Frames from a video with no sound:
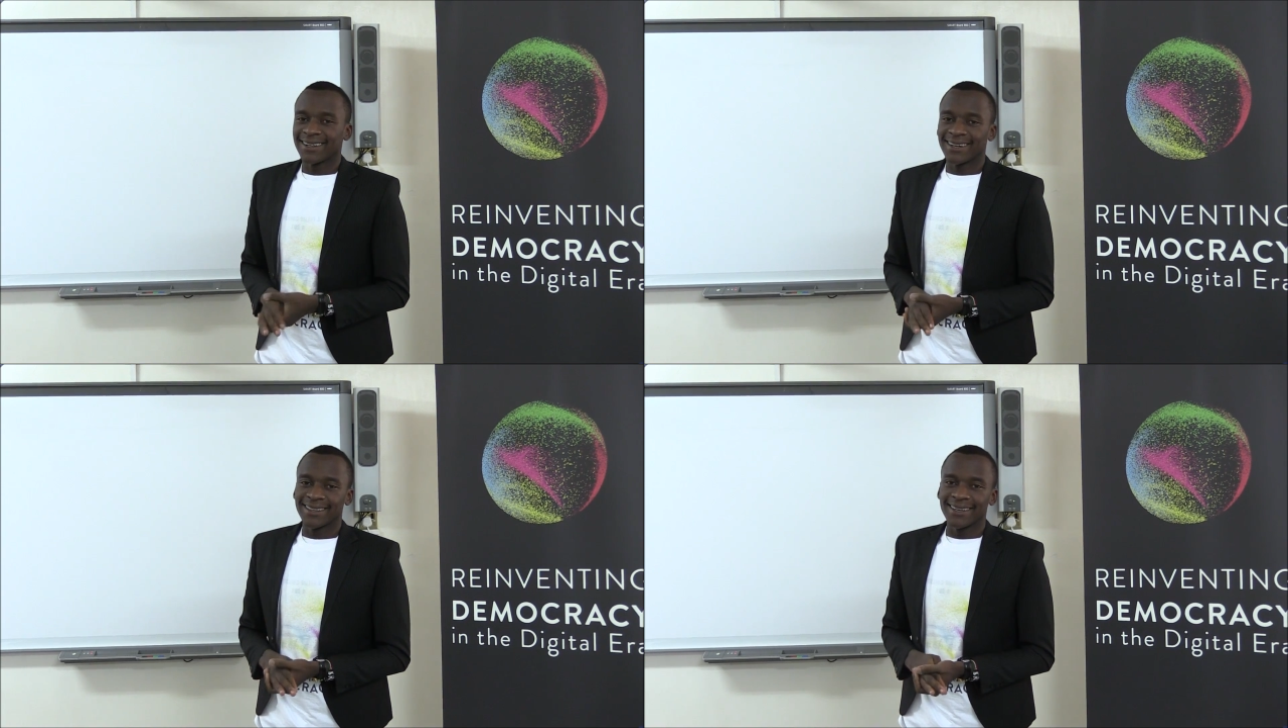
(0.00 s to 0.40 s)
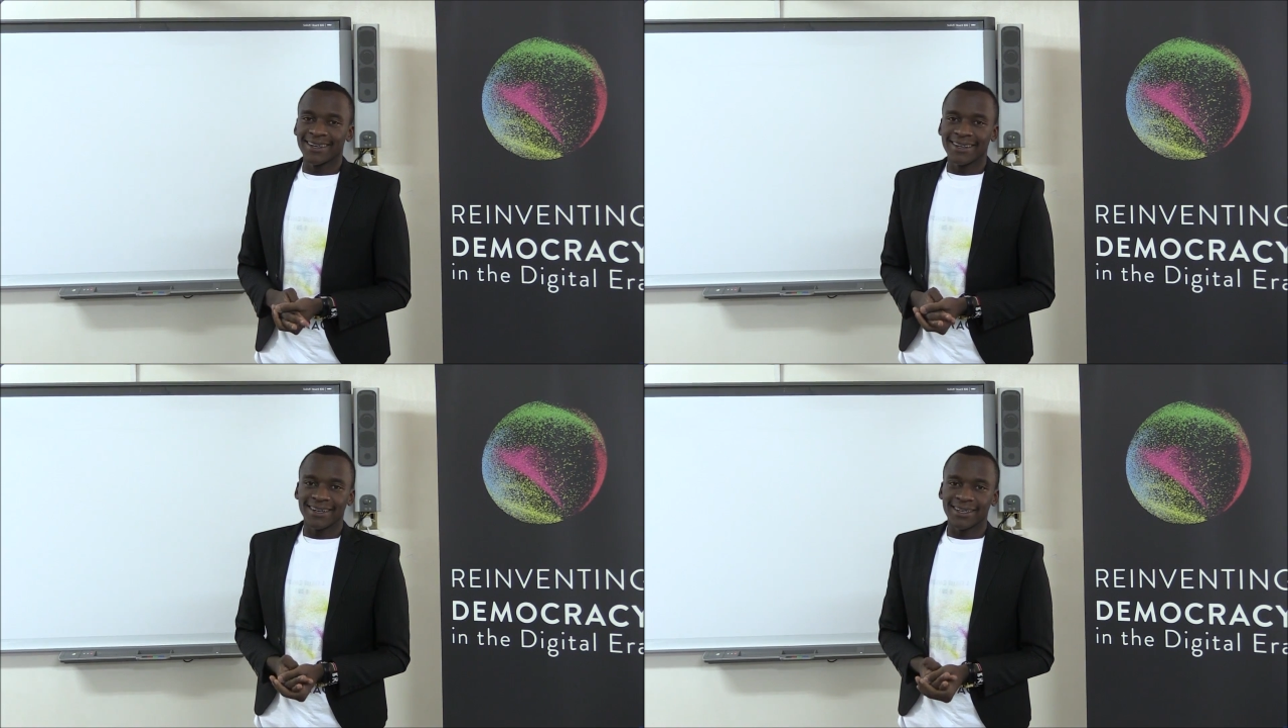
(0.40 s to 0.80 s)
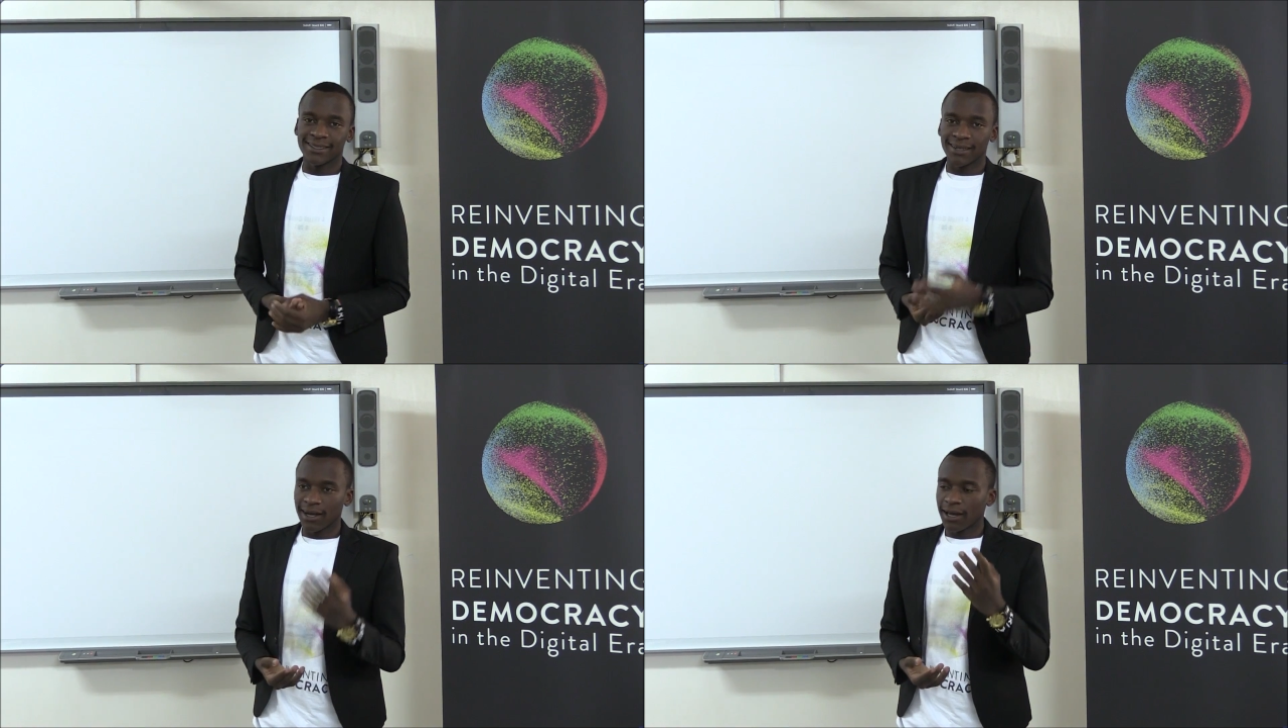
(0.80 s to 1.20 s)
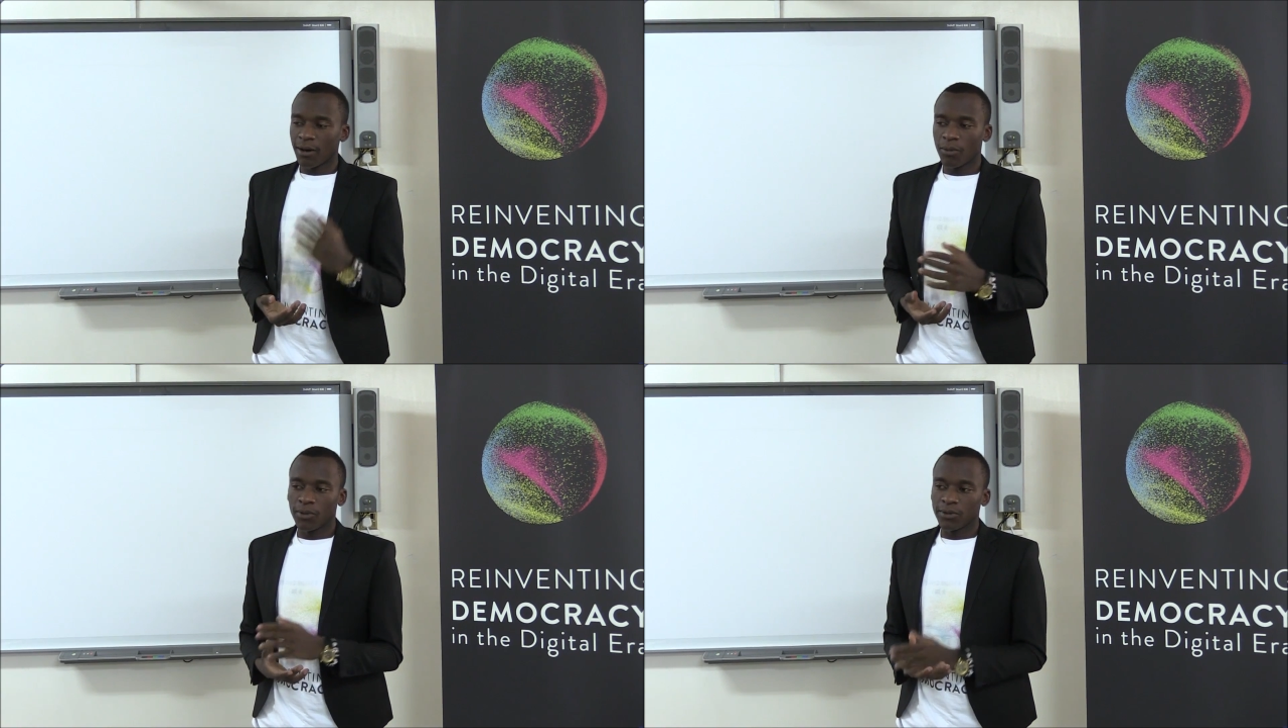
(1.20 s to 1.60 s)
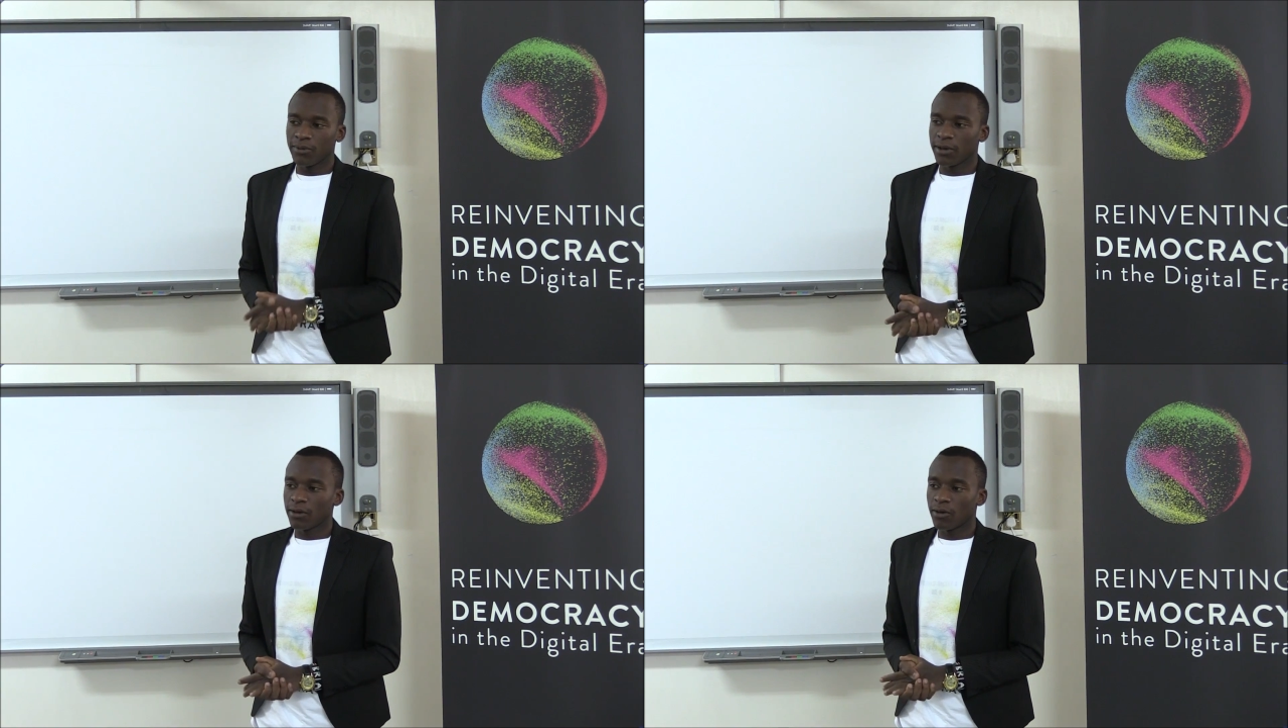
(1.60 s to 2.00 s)
I think he has really humbled
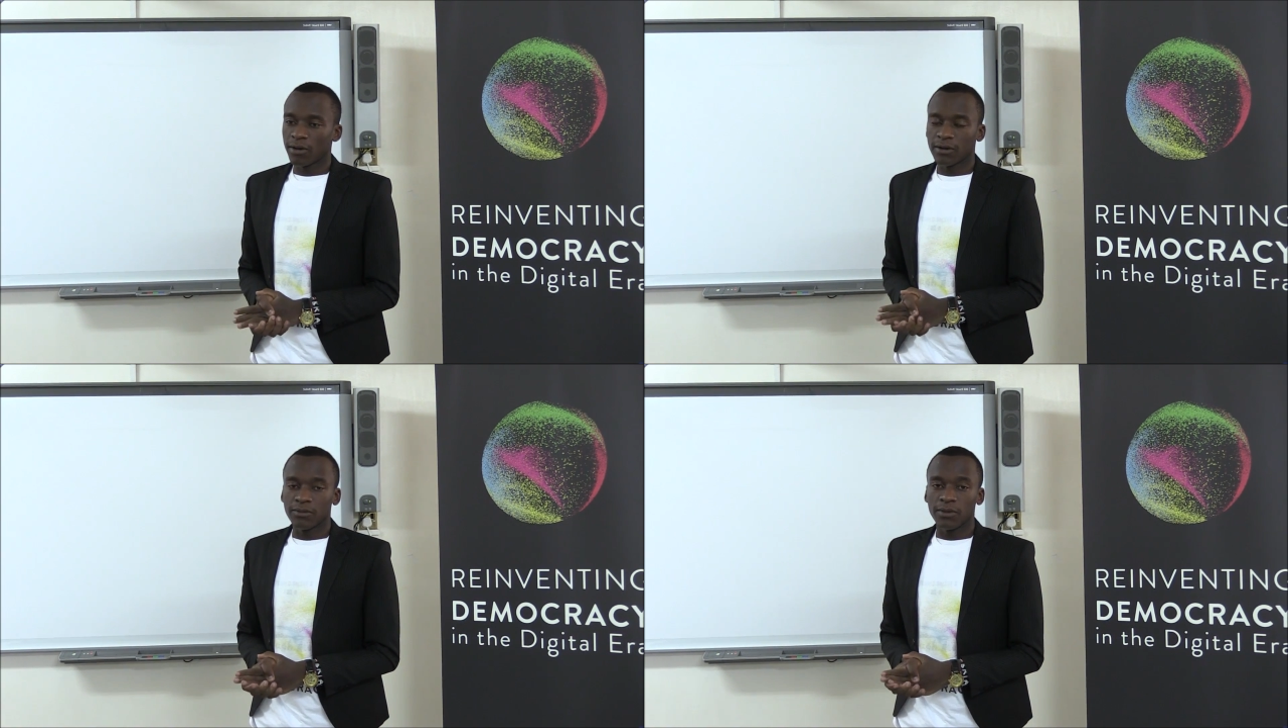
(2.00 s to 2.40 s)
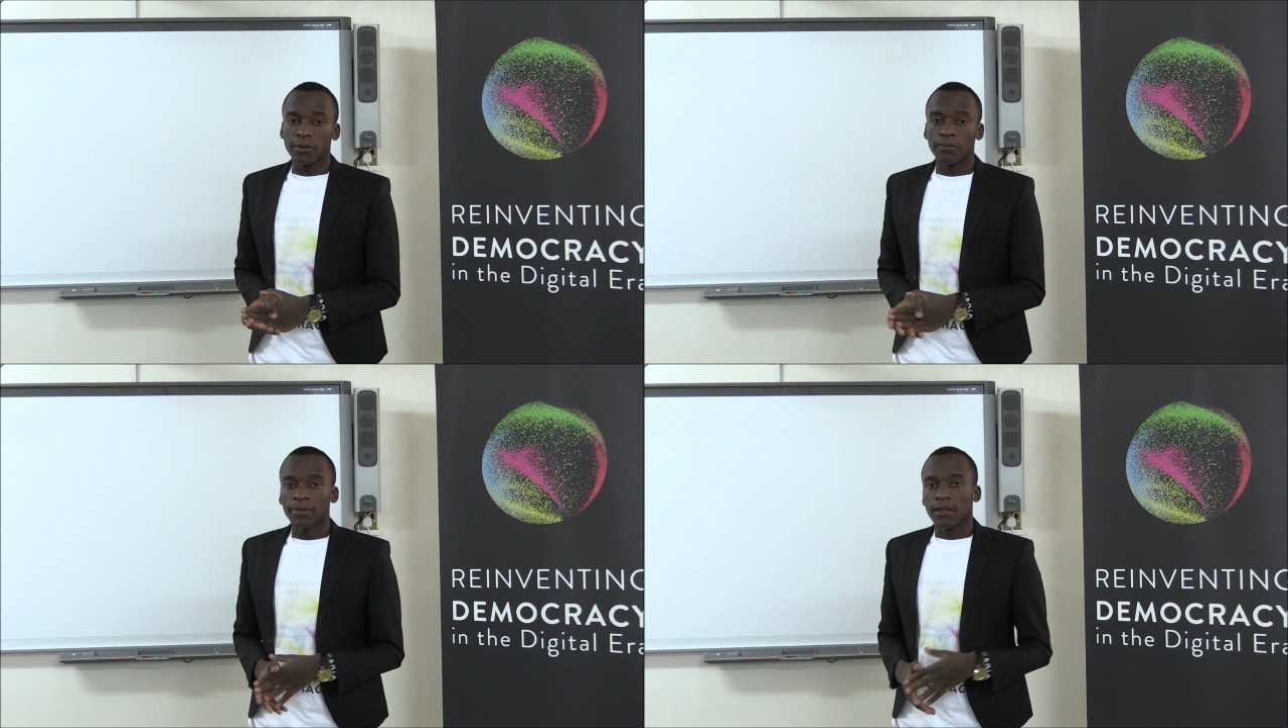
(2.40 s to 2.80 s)
me and honored me,